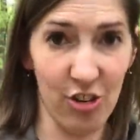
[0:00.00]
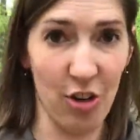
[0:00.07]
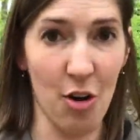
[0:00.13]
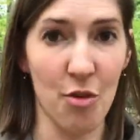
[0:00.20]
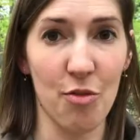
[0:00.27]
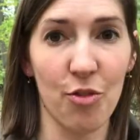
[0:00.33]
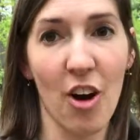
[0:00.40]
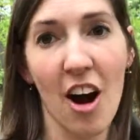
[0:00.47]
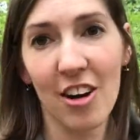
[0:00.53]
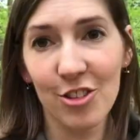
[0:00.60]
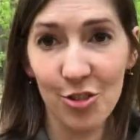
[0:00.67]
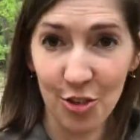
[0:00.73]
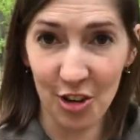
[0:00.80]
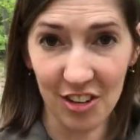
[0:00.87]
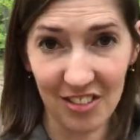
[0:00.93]
So
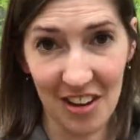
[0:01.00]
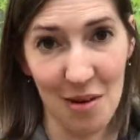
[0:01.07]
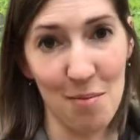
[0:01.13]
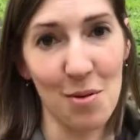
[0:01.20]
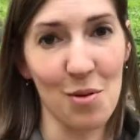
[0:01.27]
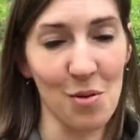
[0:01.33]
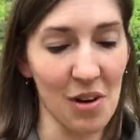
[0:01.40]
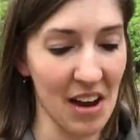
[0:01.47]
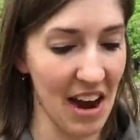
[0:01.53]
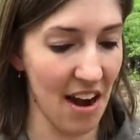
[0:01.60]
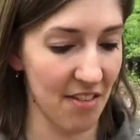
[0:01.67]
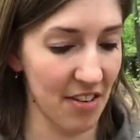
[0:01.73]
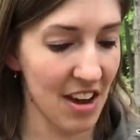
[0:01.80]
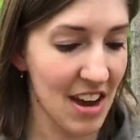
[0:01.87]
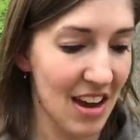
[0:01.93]
frogs, for example, will
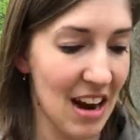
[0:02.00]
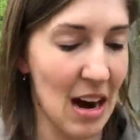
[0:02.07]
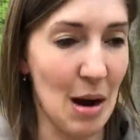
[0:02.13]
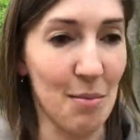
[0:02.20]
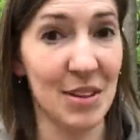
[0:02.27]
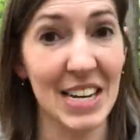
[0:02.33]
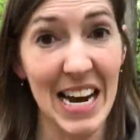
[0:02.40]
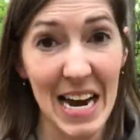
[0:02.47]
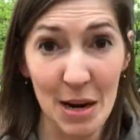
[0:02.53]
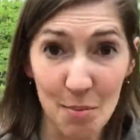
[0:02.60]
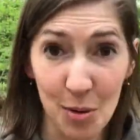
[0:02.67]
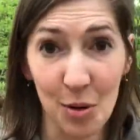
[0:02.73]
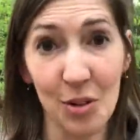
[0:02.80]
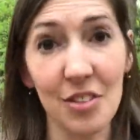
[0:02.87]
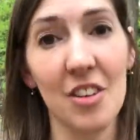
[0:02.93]
have um,
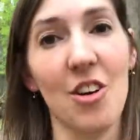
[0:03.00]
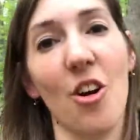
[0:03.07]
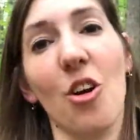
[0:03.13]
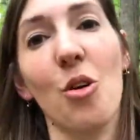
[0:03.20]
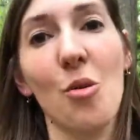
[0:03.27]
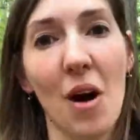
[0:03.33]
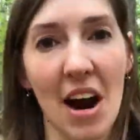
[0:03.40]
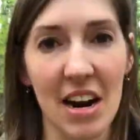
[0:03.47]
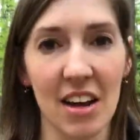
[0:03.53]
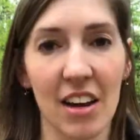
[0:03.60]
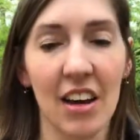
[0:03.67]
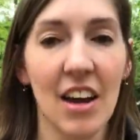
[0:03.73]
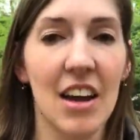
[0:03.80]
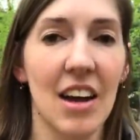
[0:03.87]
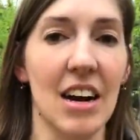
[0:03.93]
tadpoles that are
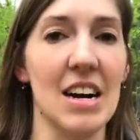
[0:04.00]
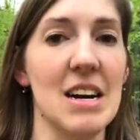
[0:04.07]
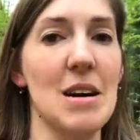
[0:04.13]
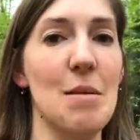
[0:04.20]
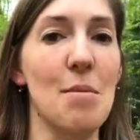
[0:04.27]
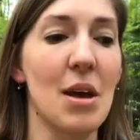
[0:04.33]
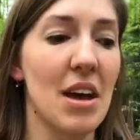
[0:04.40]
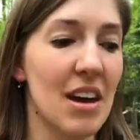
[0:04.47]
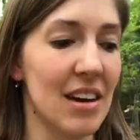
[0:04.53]
aquatic um,